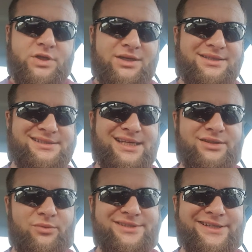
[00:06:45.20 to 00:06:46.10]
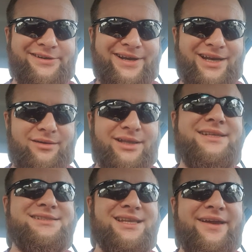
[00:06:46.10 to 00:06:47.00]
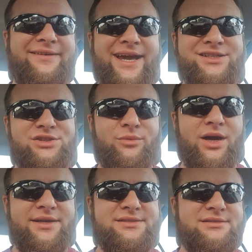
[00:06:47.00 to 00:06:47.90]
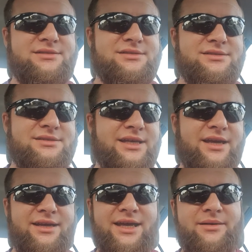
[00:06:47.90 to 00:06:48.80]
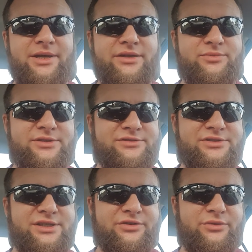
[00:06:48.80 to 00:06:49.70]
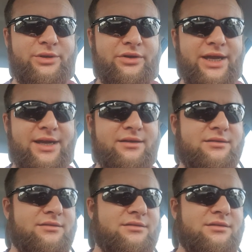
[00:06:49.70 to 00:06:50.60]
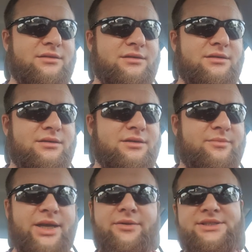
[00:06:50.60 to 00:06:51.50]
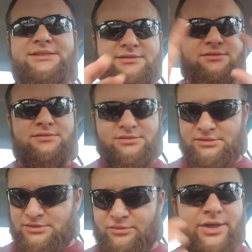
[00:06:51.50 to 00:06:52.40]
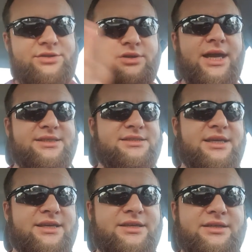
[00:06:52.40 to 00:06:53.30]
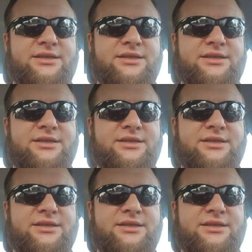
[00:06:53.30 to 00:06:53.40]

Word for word: at least not the ones that are in it, at least live action wise. Yeah, animated ones are still doing okay. But anyways, what did you guys think?